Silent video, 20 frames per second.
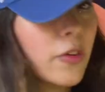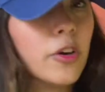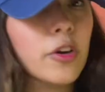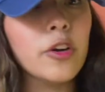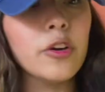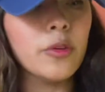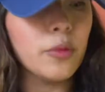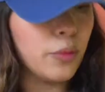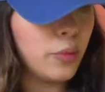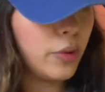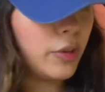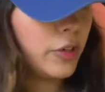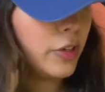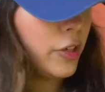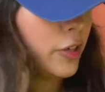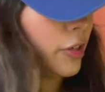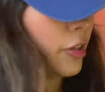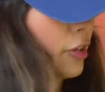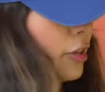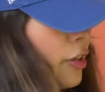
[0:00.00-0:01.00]
for her
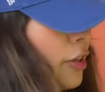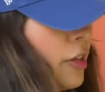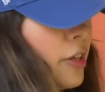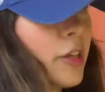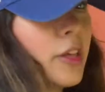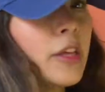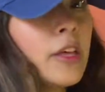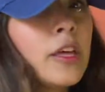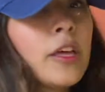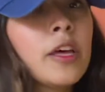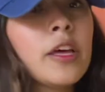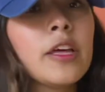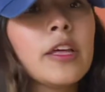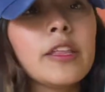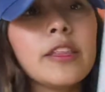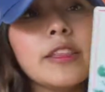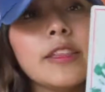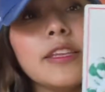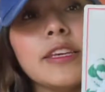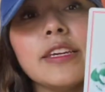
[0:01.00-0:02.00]
were
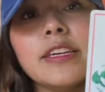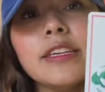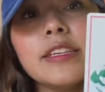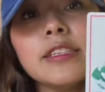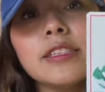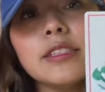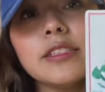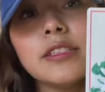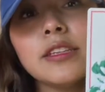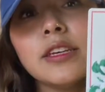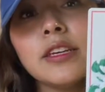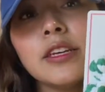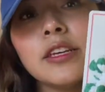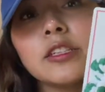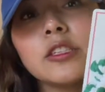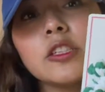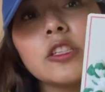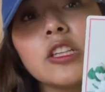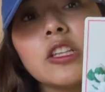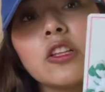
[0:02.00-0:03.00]
these.
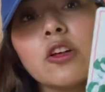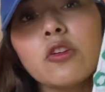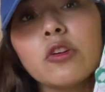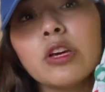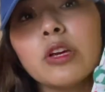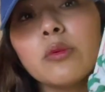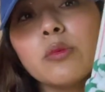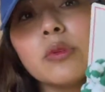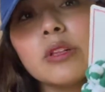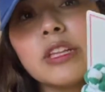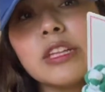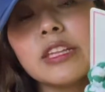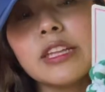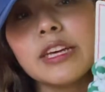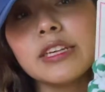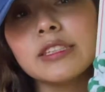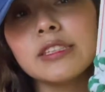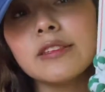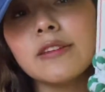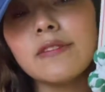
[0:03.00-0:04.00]
She low-key really
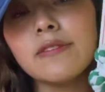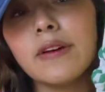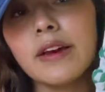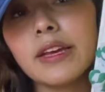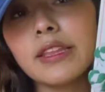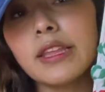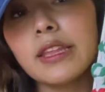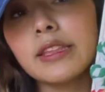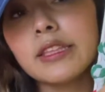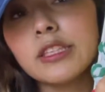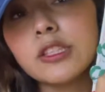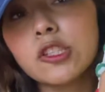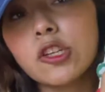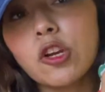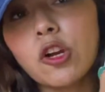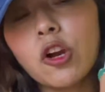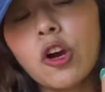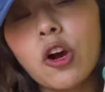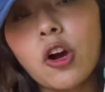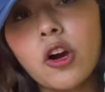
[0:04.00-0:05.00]
likes the fact that these
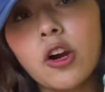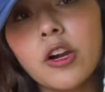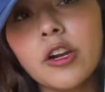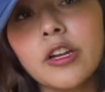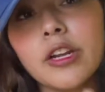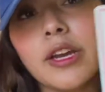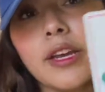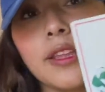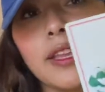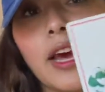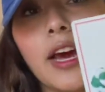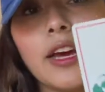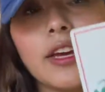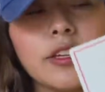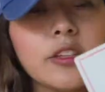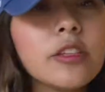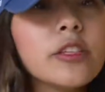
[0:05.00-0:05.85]
are hard, and I